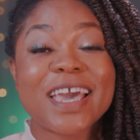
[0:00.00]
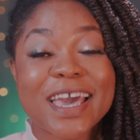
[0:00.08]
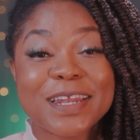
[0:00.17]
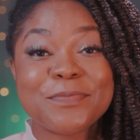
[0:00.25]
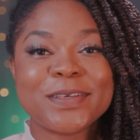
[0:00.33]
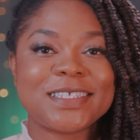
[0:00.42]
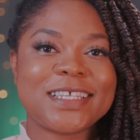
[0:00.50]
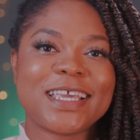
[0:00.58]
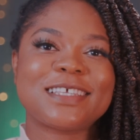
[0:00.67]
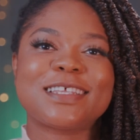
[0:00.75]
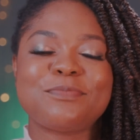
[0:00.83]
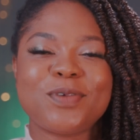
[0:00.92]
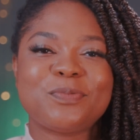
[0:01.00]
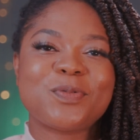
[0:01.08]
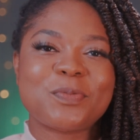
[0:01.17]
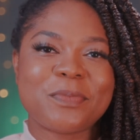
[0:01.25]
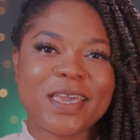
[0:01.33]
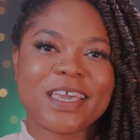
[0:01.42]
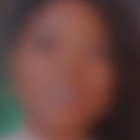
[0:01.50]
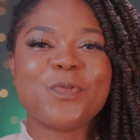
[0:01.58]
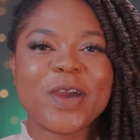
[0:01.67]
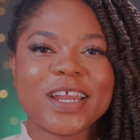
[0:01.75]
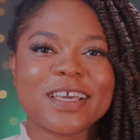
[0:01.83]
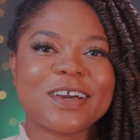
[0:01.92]
10 mistakes that people make
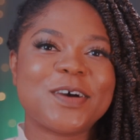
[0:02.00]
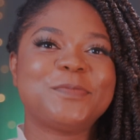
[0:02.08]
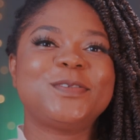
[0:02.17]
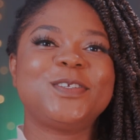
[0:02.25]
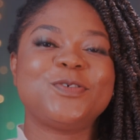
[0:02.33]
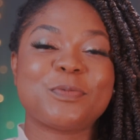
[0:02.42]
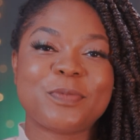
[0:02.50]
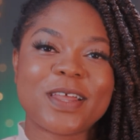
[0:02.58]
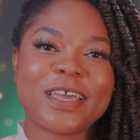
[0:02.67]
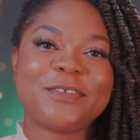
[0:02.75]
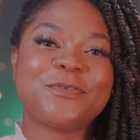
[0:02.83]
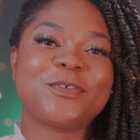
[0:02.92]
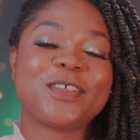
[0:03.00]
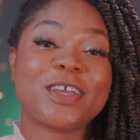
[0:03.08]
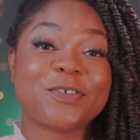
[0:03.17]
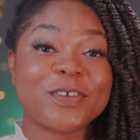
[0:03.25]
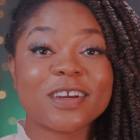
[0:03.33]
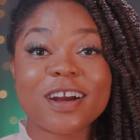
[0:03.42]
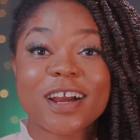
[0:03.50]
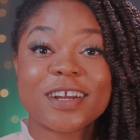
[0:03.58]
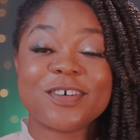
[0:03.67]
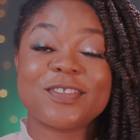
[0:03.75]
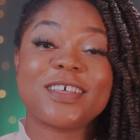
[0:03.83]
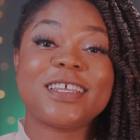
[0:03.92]
when it comes to applying for their green card
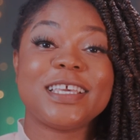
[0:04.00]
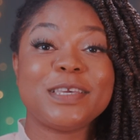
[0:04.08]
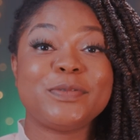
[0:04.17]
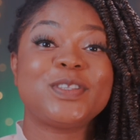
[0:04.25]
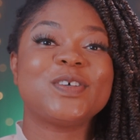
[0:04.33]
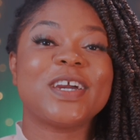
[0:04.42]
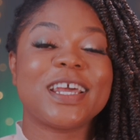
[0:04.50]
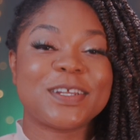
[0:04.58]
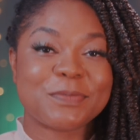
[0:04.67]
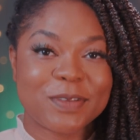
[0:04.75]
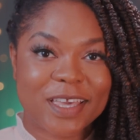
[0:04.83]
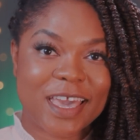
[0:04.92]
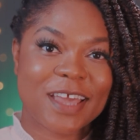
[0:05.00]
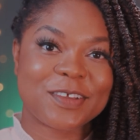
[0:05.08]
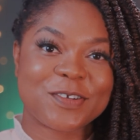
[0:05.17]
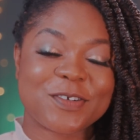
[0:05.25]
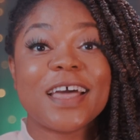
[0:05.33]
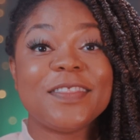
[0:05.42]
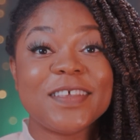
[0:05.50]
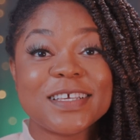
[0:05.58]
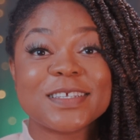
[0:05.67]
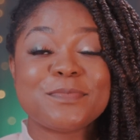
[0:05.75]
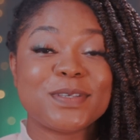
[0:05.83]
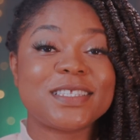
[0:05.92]
under the EB2-NIW category. And
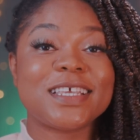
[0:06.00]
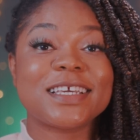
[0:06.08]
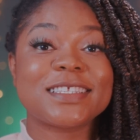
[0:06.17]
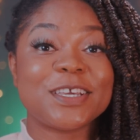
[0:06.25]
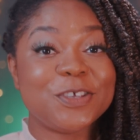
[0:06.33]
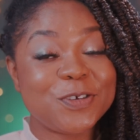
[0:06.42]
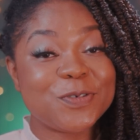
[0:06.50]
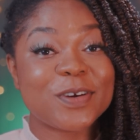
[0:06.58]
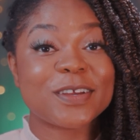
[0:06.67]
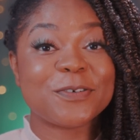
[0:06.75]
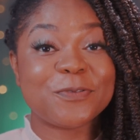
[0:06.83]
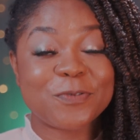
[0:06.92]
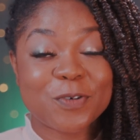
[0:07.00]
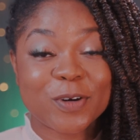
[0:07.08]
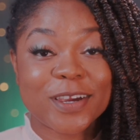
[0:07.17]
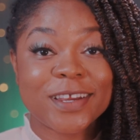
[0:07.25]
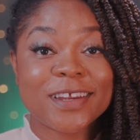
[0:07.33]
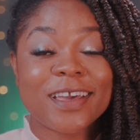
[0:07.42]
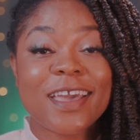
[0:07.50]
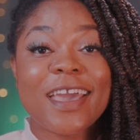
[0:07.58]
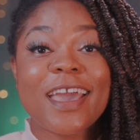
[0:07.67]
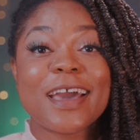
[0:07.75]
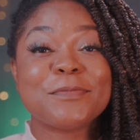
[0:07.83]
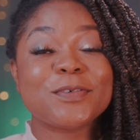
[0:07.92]
these are mistakes that you can avoid.
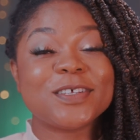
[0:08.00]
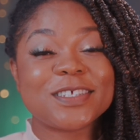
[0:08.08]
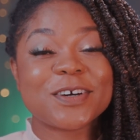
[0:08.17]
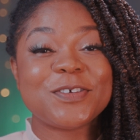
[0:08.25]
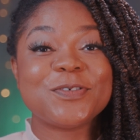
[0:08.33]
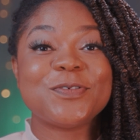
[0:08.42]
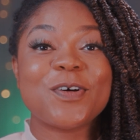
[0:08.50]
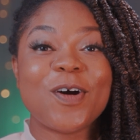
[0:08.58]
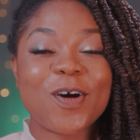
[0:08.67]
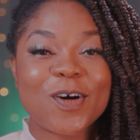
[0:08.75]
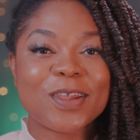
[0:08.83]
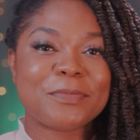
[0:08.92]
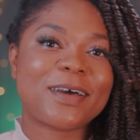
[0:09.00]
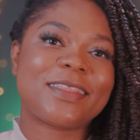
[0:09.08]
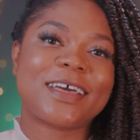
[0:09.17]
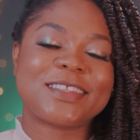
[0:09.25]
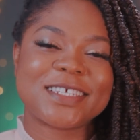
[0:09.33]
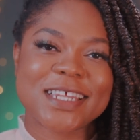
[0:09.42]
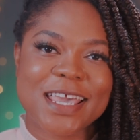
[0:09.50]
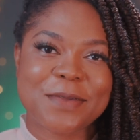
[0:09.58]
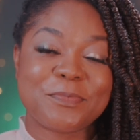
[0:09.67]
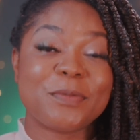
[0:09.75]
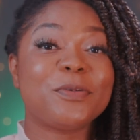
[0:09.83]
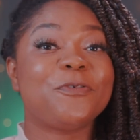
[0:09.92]
I'm going to tell you all about that today.
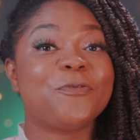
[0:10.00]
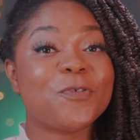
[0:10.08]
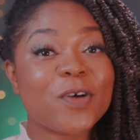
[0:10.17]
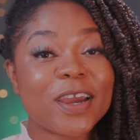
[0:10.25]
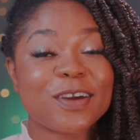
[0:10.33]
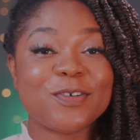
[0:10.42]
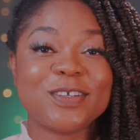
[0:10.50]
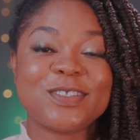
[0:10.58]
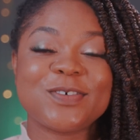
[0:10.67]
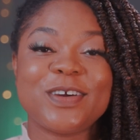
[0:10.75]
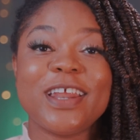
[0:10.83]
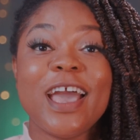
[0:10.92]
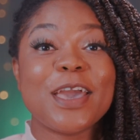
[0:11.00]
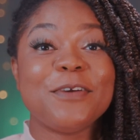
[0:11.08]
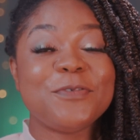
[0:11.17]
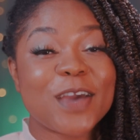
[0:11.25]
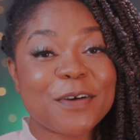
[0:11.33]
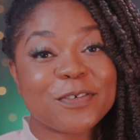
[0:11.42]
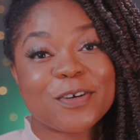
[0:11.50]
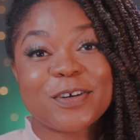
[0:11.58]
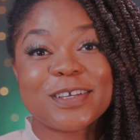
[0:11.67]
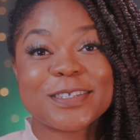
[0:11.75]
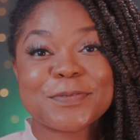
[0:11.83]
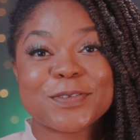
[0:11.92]
But before I go into it, if you haven't
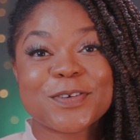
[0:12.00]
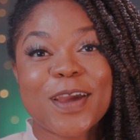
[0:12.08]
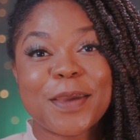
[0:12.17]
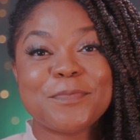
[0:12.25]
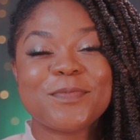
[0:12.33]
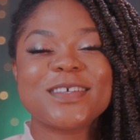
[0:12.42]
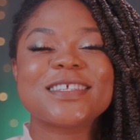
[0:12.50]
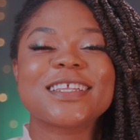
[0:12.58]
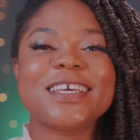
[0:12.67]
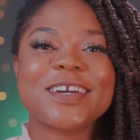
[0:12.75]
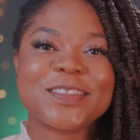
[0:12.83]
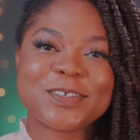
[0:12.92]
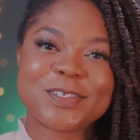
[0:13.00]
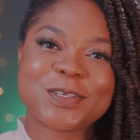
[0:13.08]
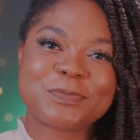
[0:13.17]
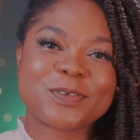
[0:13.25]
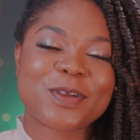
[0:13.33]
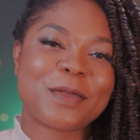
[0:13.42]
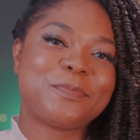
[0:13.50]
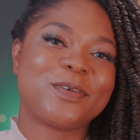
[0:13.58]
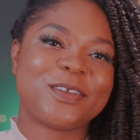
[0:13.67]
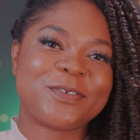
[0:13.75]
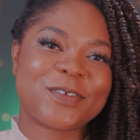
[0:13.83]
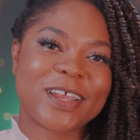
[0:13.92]
already subscribed, please click on the subscribe
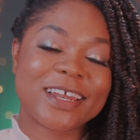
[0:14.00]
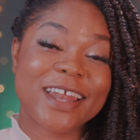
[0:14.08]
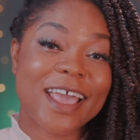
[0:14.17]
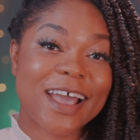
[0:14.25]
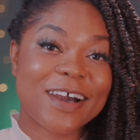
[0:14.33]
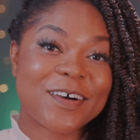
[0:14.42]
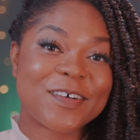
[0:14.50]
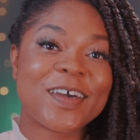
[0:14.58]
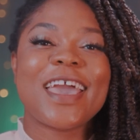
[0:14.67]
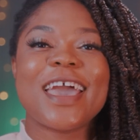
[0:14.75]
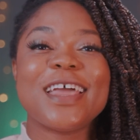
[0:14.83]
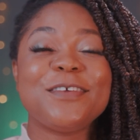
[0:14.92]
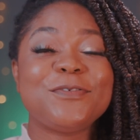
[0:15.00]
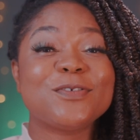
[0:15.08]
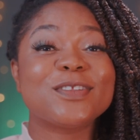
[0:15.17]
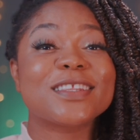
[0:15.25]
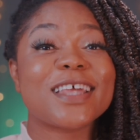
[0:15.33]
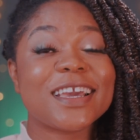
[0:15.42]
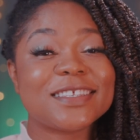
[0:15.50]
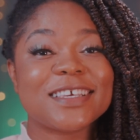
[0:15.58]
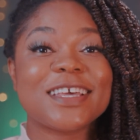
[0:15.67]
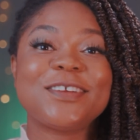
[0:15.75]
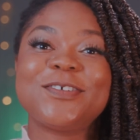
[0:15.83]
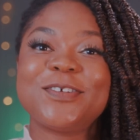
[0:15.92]
button right now. And if you'd like to
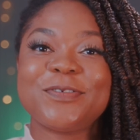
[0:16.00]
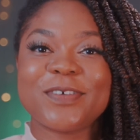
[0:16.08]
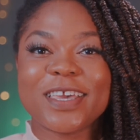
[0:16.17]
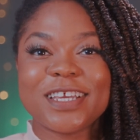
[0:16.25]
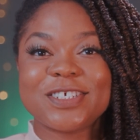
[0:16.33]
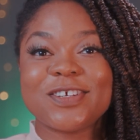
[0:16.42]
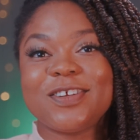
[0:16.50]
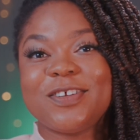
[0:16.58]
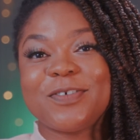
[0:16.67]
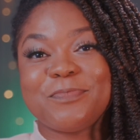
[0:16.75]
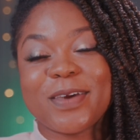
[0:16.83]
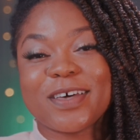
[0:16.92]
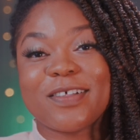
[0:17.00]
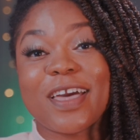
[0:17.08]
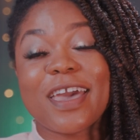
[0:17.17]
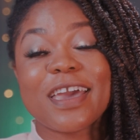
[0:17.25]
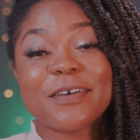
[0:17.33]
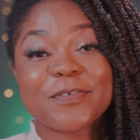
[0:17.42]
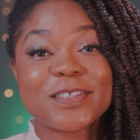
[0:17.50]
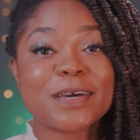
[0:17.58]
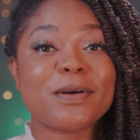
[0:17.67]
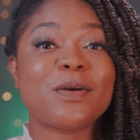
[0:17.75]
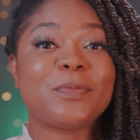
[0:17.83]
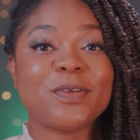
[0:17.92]
get a notification in your mail every
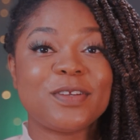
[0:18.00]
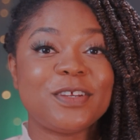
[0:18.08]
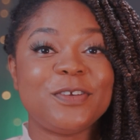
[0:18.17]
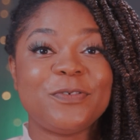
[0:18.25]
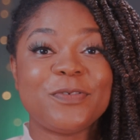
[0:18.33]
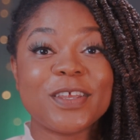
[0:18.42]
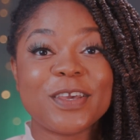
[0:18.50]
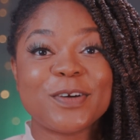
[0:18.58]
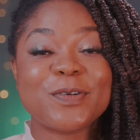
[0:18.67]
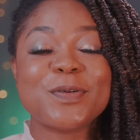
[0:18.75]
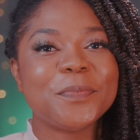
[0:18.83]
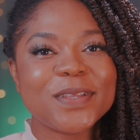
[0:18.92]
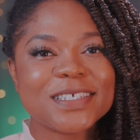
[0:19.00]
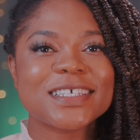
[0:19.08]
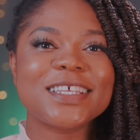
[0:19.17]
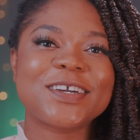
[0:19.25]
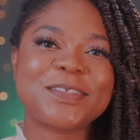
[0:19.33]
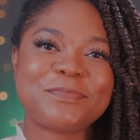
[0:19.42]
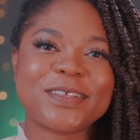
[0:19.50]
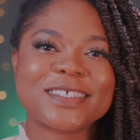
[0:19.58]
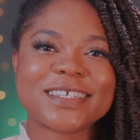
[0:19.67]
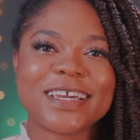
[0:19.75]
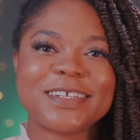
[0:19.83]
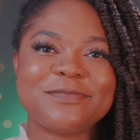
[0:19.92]
time I upload a new video, please click on the bell
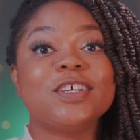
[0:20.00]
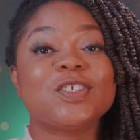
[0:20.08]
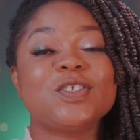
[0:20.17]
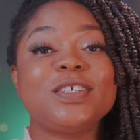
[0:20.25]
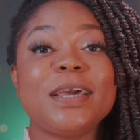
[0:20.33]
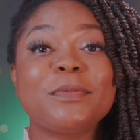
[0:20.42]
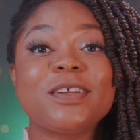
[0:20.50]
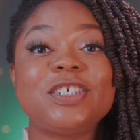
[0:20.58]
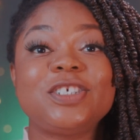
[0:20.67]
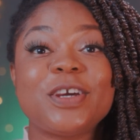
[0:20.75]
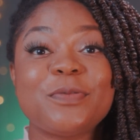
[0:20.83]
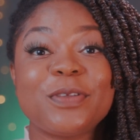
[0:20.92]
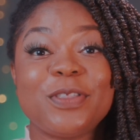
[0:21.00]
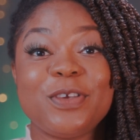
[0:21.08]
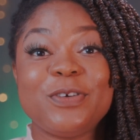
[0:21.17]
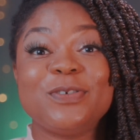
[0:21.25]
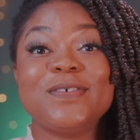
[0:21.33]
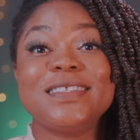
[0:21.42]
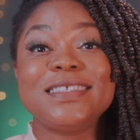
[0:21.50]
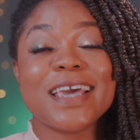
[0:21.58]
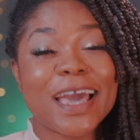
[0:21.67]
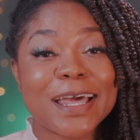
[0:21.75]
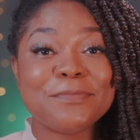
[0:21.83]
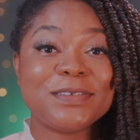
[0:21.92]
sign. So today I'm going to share with you
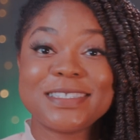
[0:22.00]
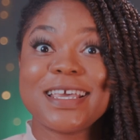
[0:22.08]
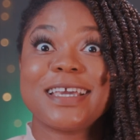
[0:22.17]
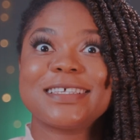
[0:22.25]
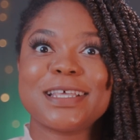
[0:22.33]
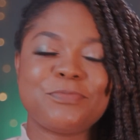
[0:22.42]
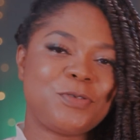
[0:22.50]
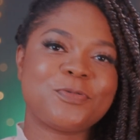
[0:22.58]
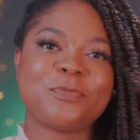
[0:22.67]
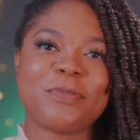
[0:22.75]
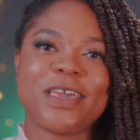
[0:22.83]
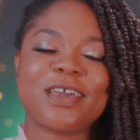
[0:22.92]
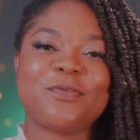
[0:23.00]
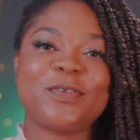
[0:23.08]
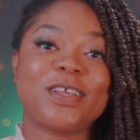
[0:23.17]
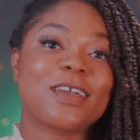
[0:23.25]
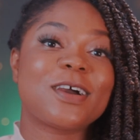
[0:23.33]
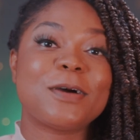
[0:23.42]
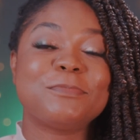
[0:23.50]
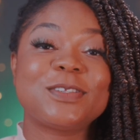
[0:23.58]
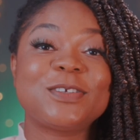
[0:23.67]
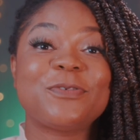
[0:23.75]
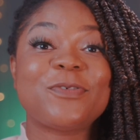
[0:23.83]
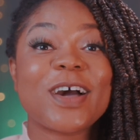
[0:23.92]
10 mistakes that people make when it comes
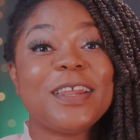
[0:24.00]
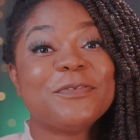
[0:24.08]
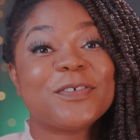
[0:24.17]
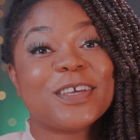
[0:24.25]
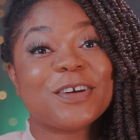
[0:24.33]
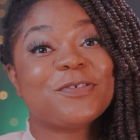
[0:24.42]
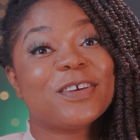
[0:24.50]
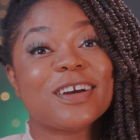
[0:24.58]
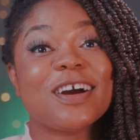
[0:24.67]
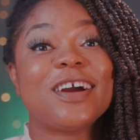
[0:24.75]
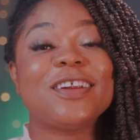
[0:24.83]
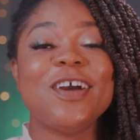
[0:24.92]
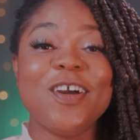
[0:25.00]
to filing for their green card